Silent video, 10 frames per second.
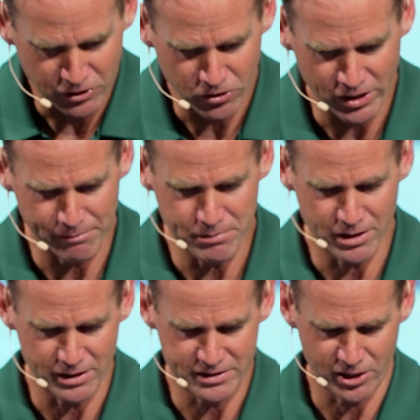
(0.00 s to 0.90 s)
could have
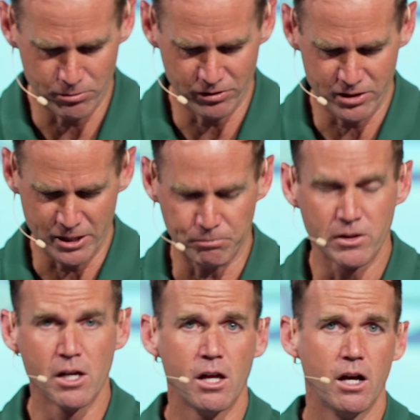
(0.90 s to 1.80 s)
been a terrible thing.
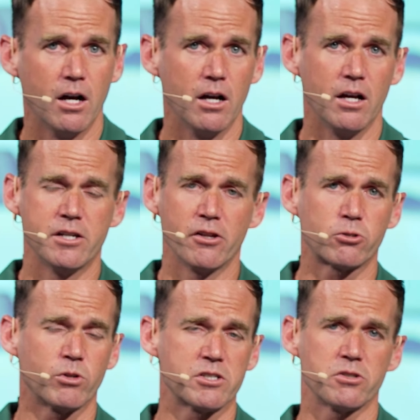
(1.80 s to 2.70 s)
Uh, another
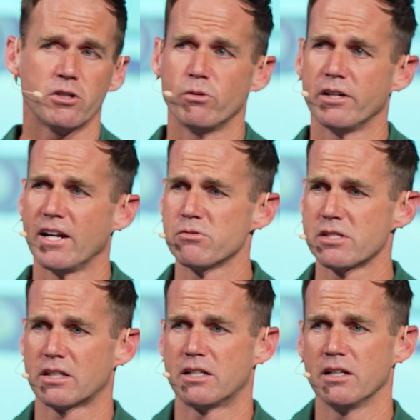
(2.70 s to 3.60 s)
quick story when I
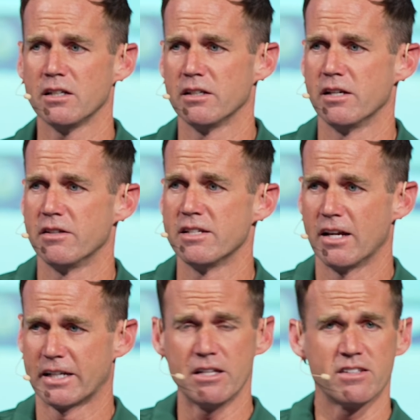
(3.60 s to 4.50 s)
was a kid, and, and,
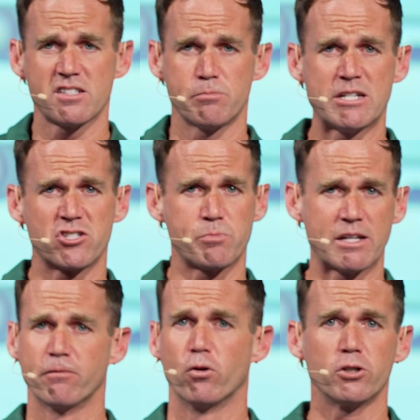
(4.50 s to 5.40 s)
again, this is me just
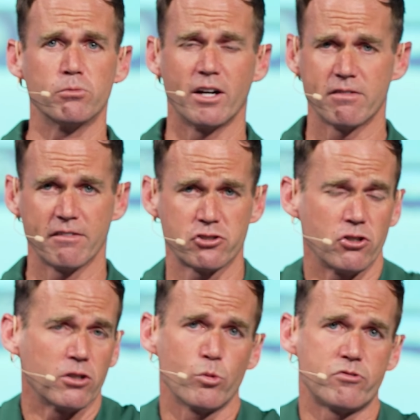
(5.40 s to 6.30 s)
being vulnerable. I, have
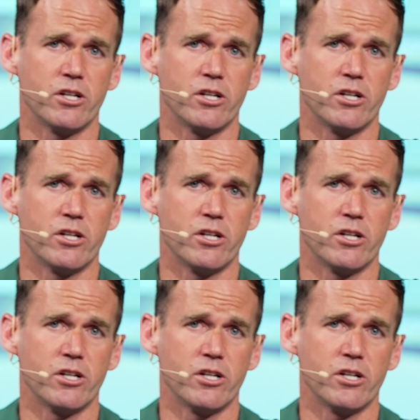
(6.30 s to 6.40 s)
struggled with